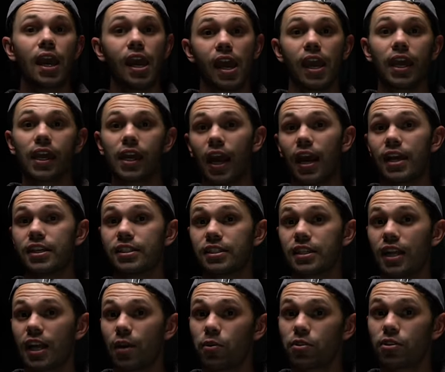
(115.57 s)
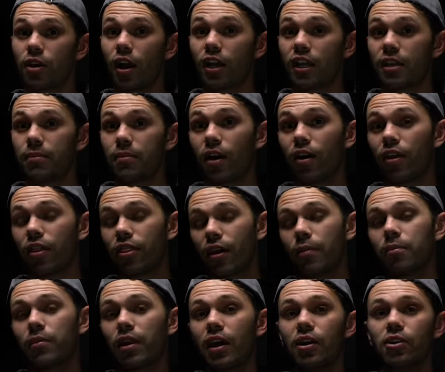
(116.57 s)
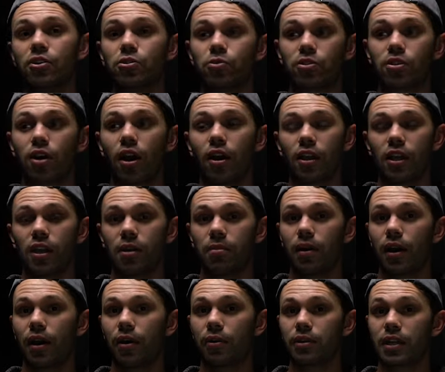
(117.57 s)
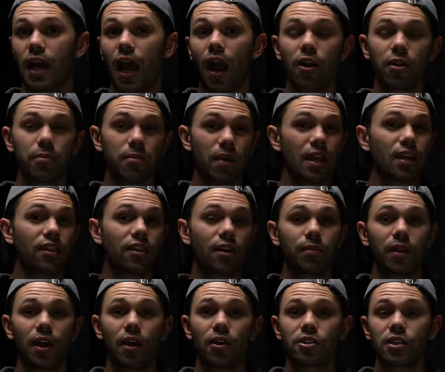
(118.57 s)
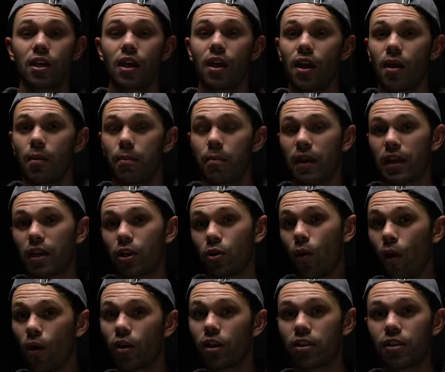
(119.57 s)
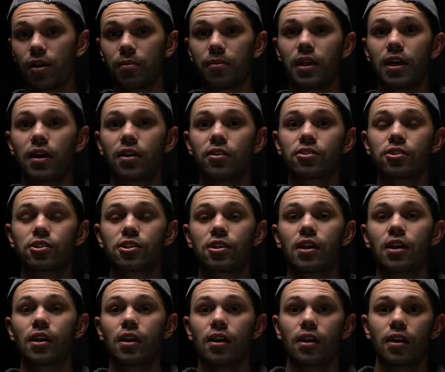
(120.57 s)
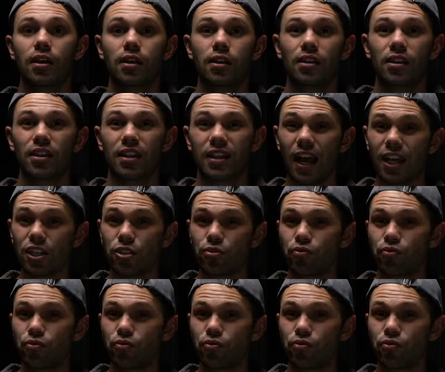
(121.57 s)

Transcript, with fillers: hey guys, today we're talking about thumbnails, we're talking about how to make thumbnails, making quality thumbnails. That's